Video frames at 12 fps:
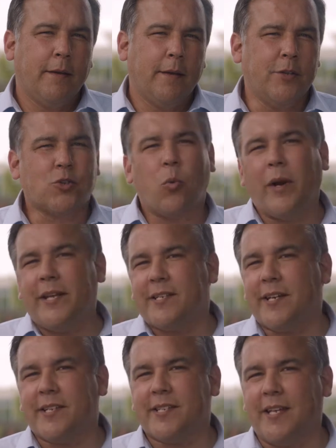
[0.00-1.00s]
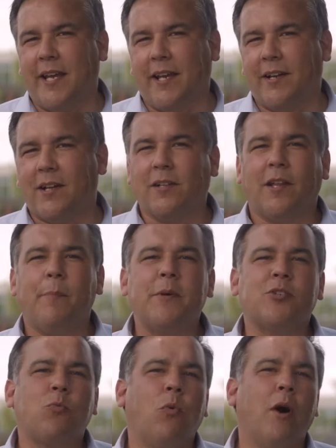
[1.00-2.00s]
In 2016,
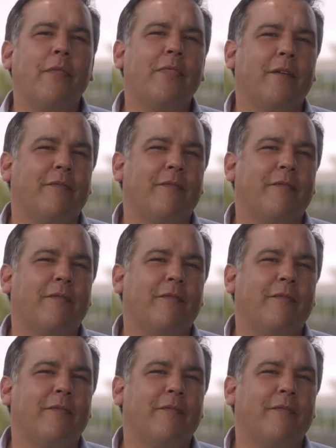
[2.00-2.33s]
Columbus won the